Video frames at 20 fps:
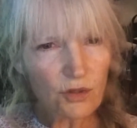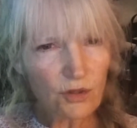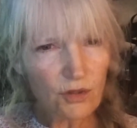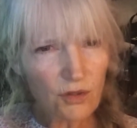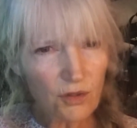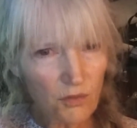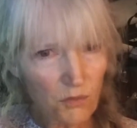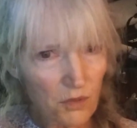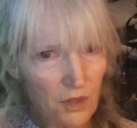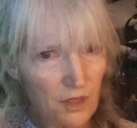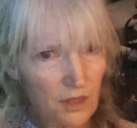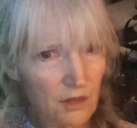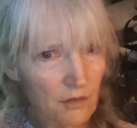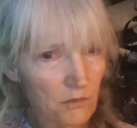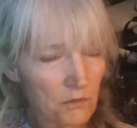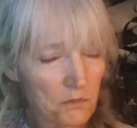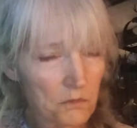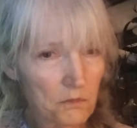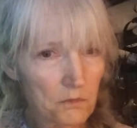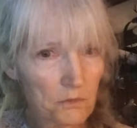There was a
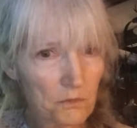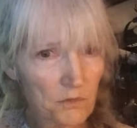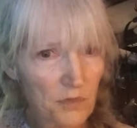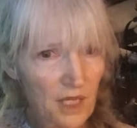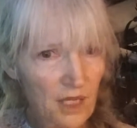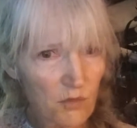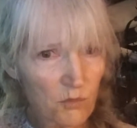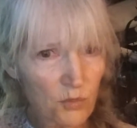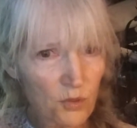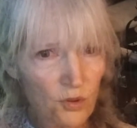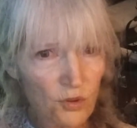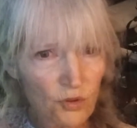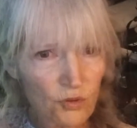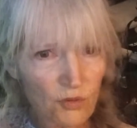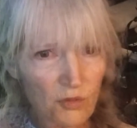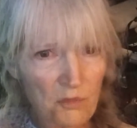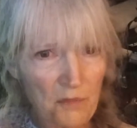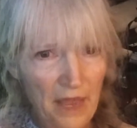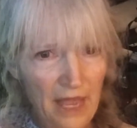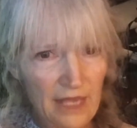big
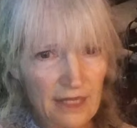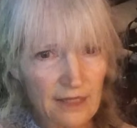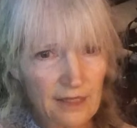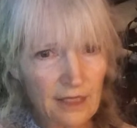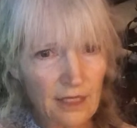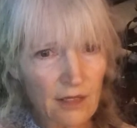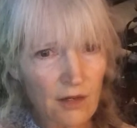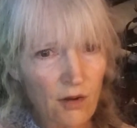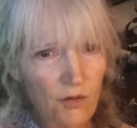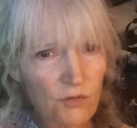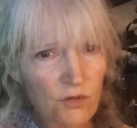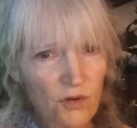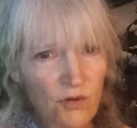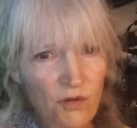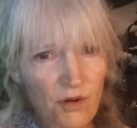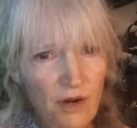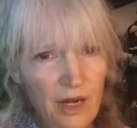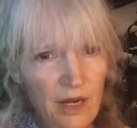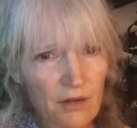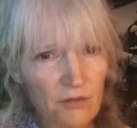bushel basket on the
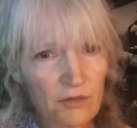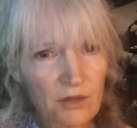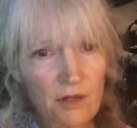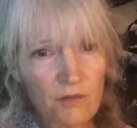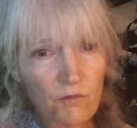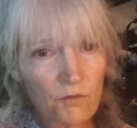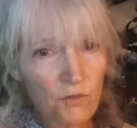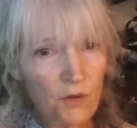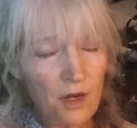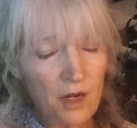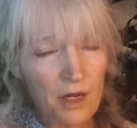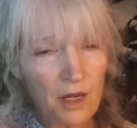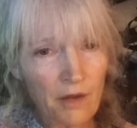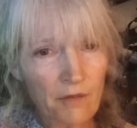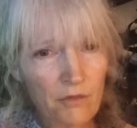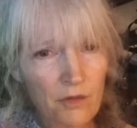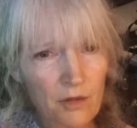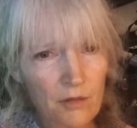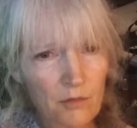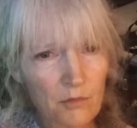ground in front
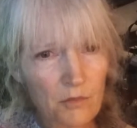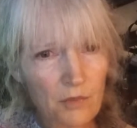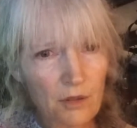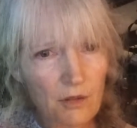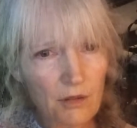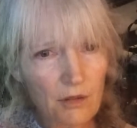of them.